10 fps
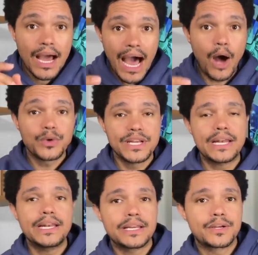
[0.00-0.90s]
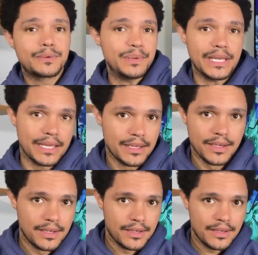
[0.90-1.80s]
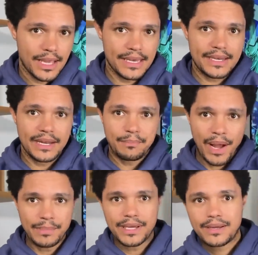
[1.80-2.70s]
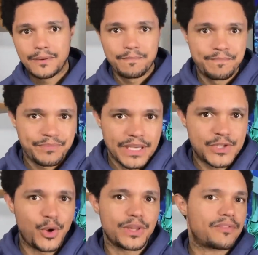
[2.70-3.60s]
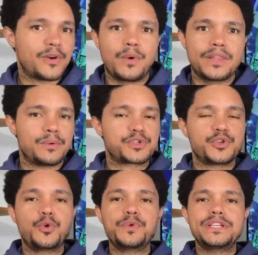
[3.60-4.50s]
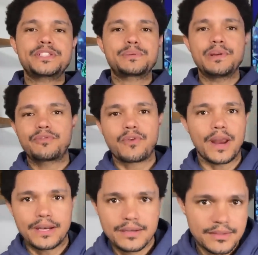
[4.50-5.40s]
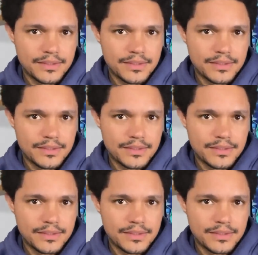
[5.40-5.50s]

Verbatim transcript: how deadly it could be. And yet, in public, he told everyone there was no reason to be afraid.